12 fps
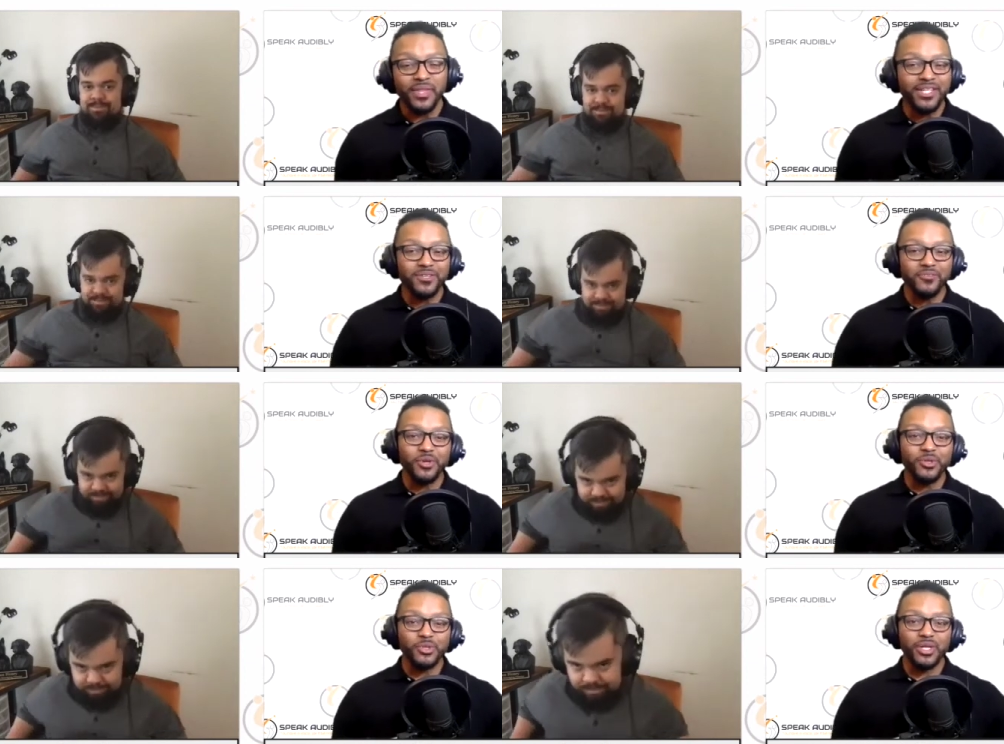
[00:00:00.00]
Speaker 1: And so
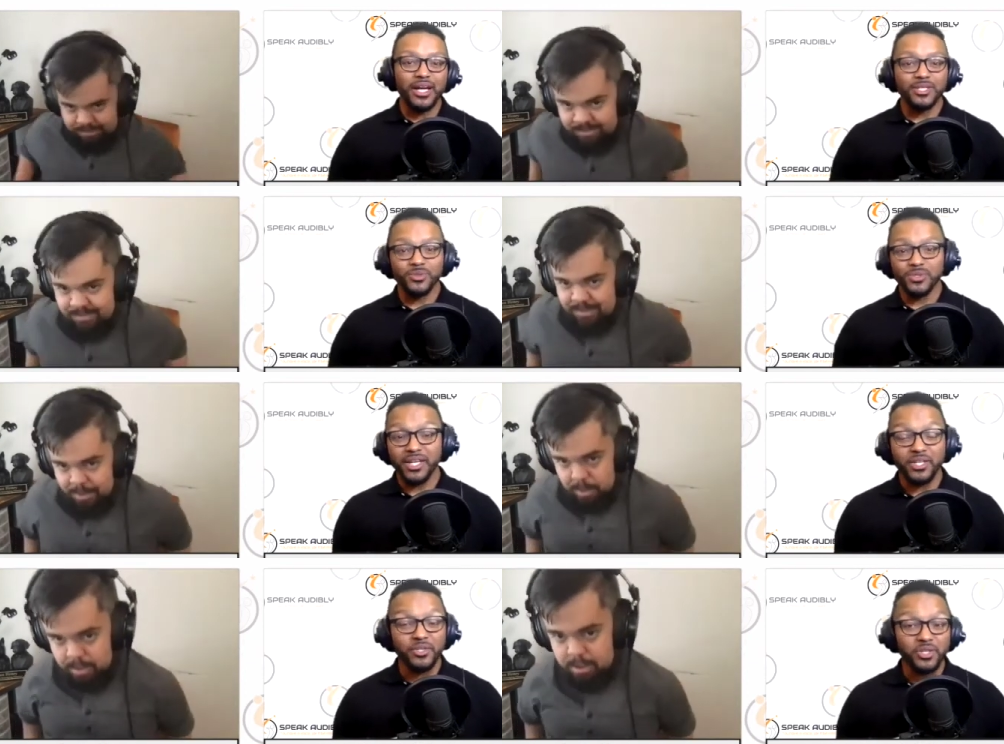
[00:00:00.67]
for those of you guys who are
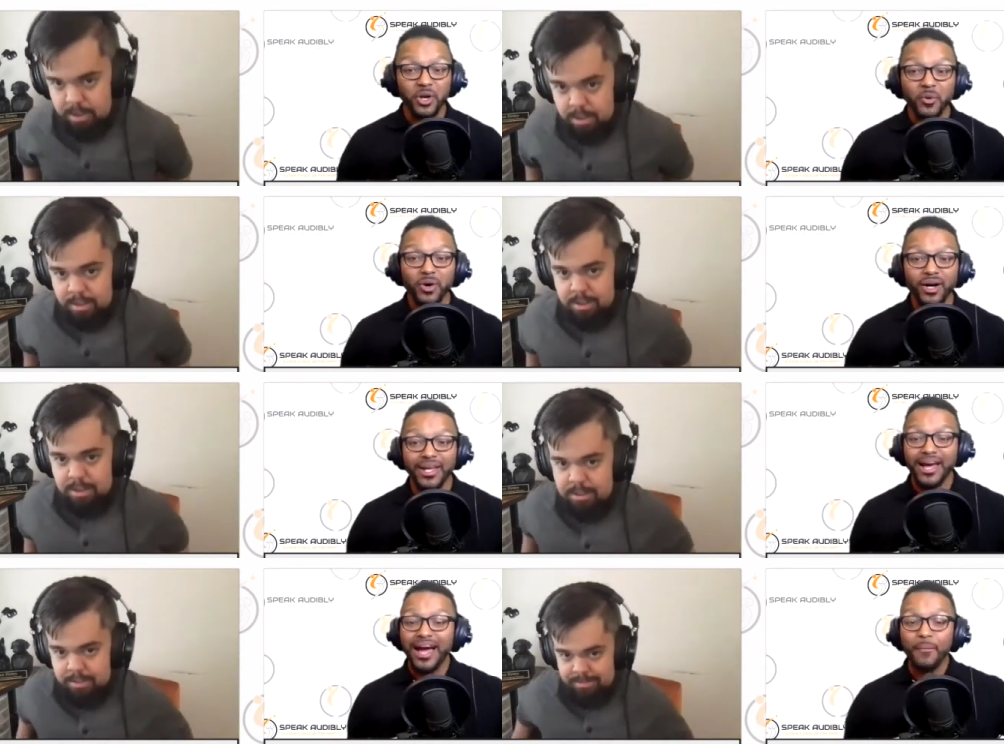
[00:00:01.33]
saying, you know
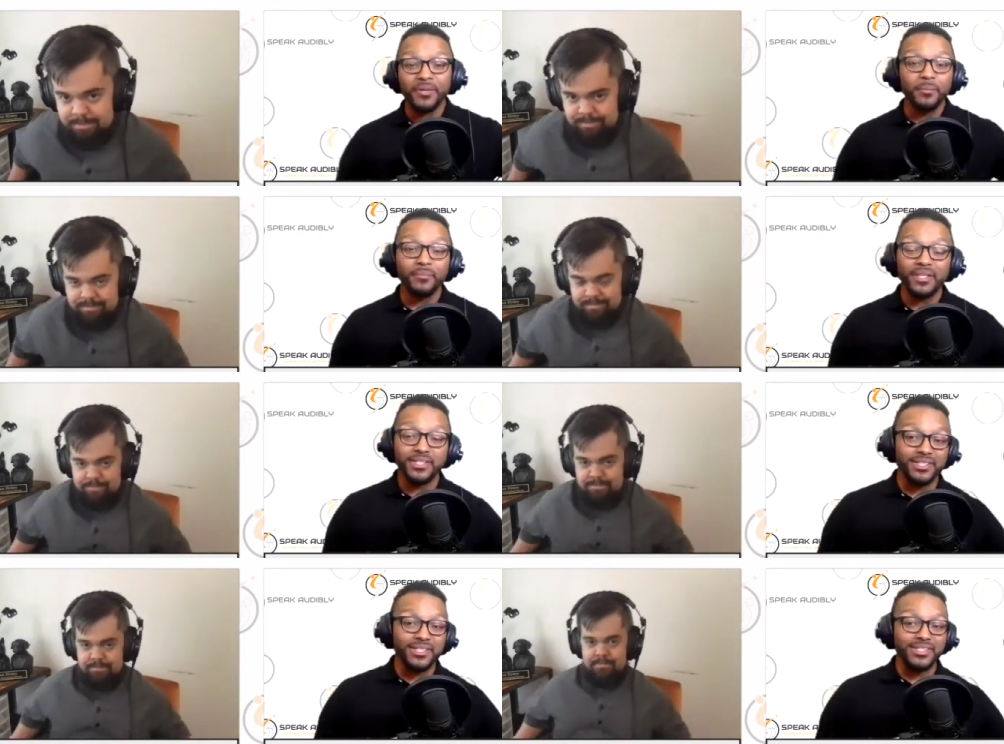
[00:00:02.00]
what, I'm in a
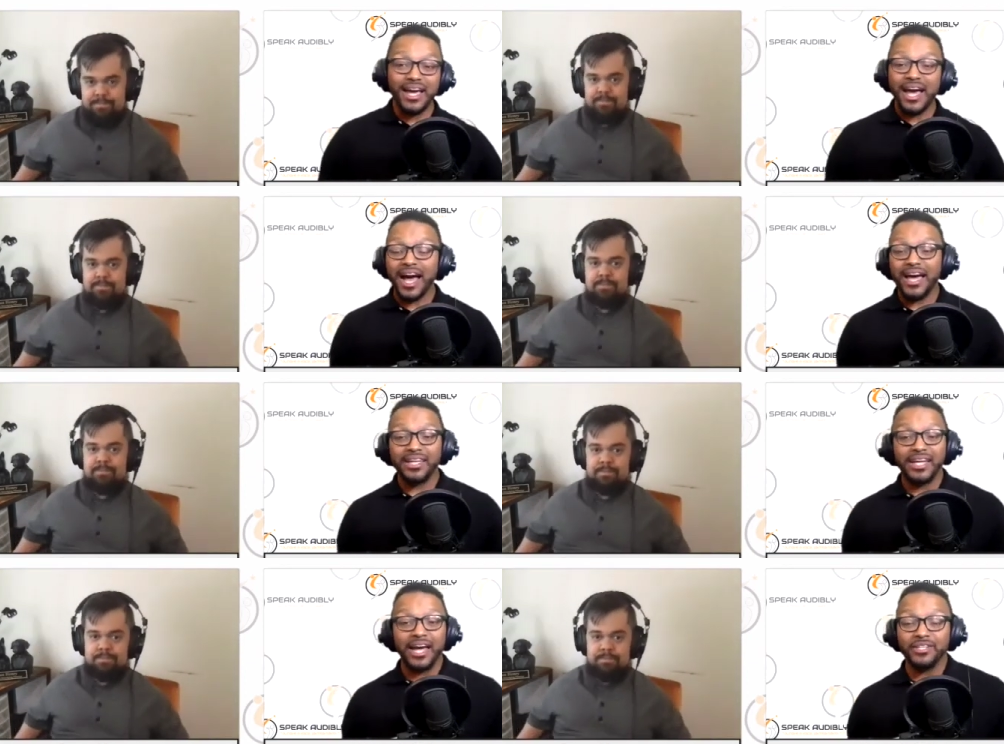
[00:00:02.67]
business,
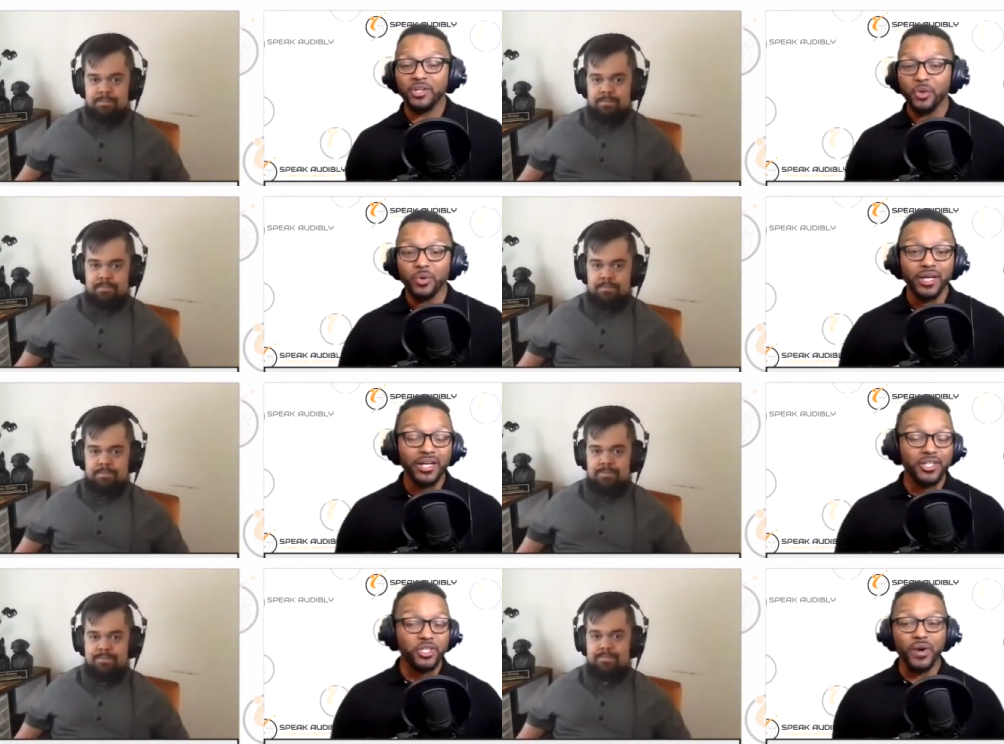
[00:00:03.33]
I know what
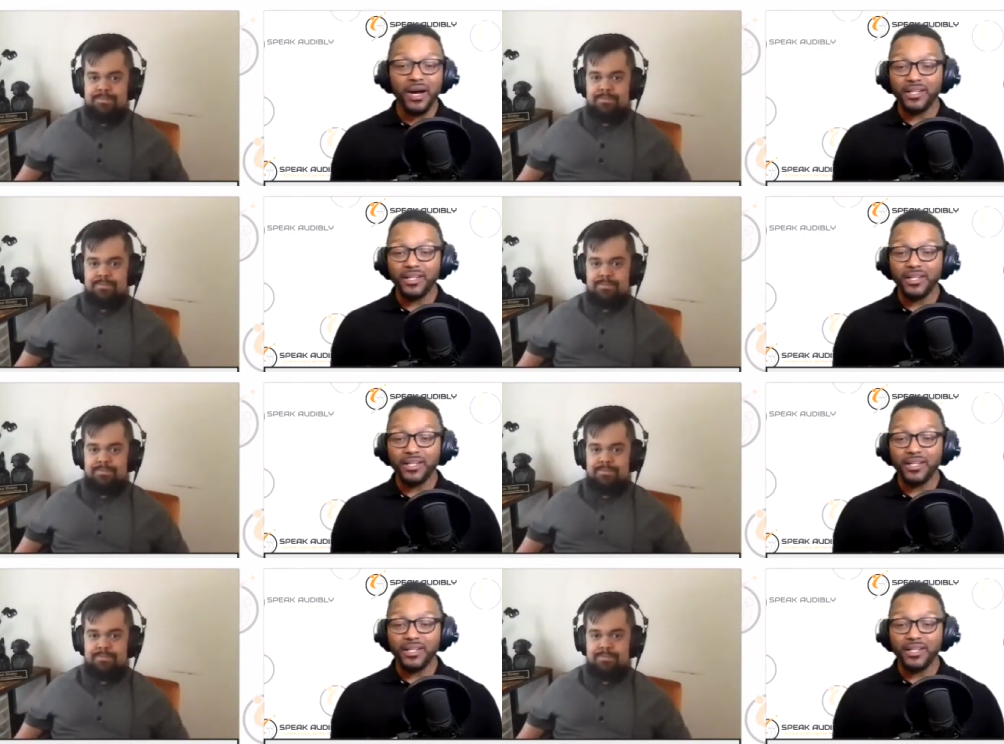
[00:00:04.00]
I do, I